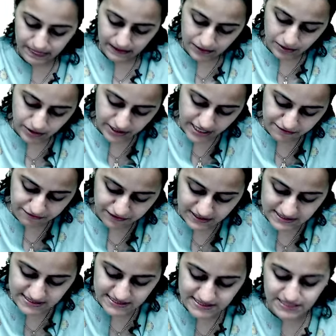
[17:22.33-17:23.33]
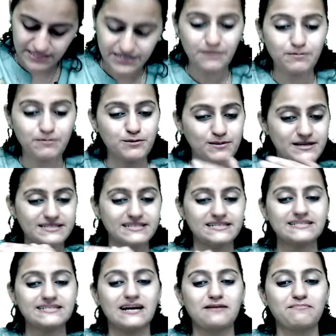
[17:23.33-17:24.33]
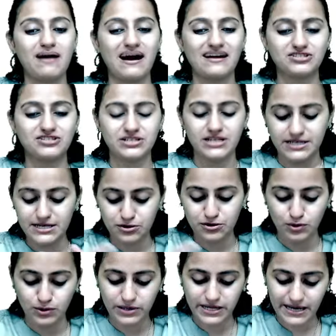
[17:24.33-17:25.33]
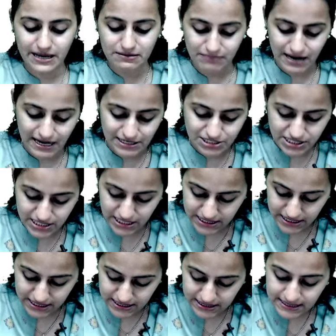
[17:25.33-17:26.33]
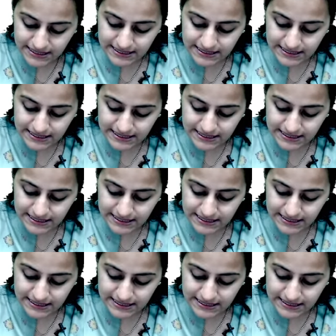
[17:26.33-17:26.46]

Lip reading: Okay, first the WBCs are marginating, rolling and marginating.